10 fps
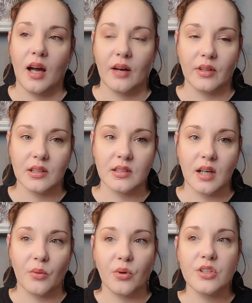having,
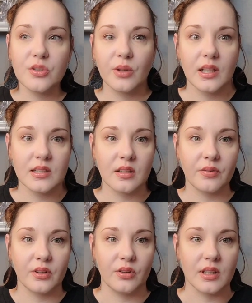I want to showcase
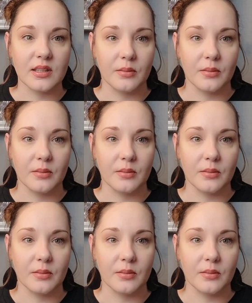stuff that you guys